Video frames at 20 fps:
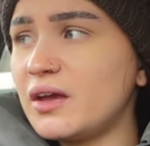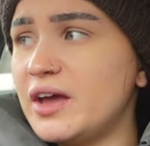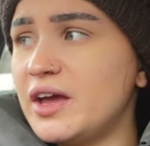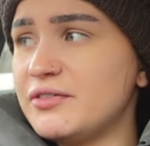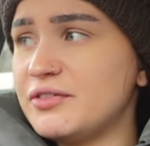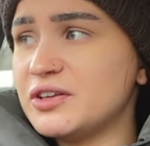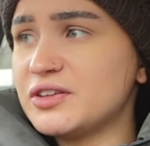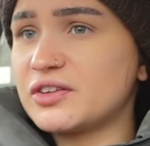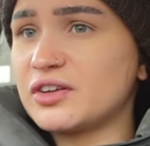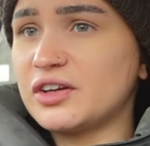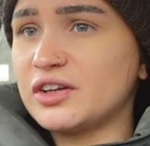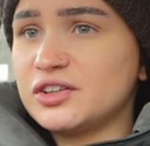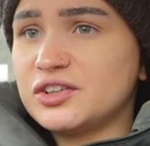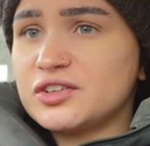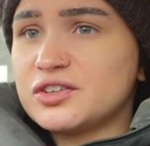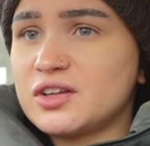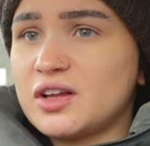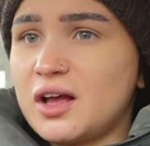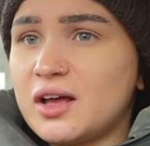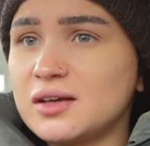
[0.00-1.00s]
if it's gonna
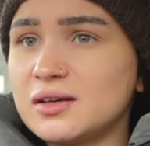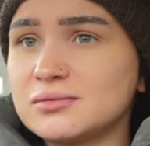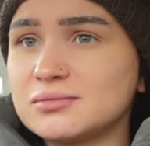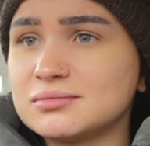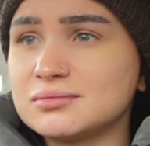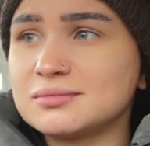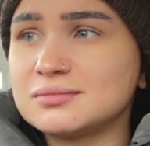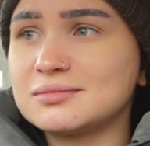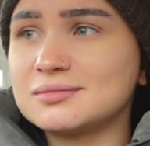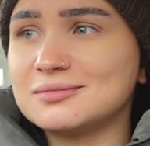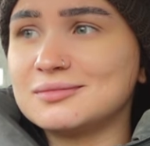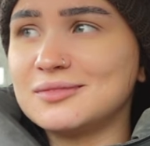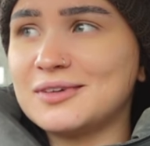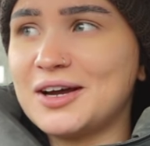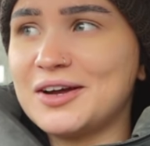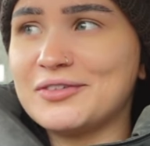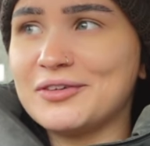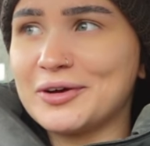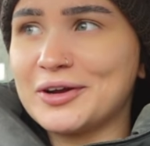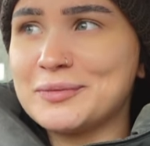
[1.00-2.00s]
just like,
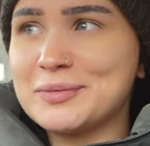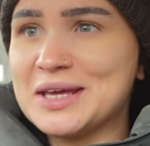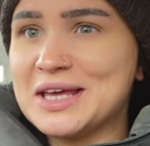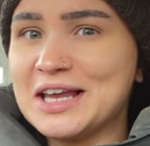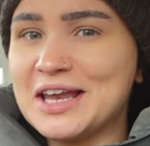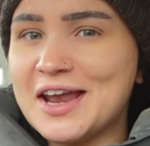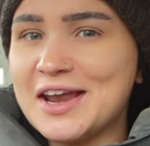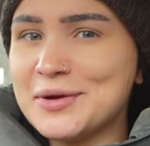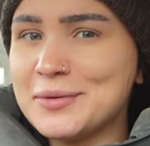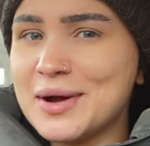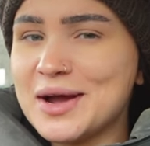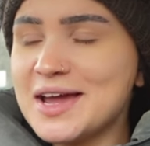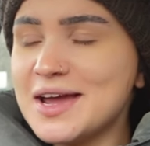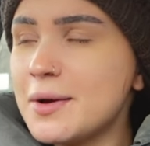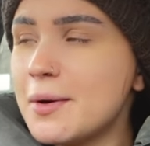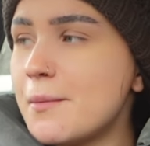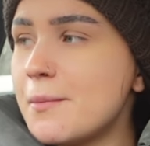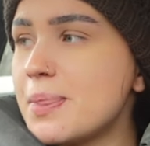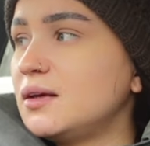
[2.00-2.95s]
if I'm gonna be ill anyway.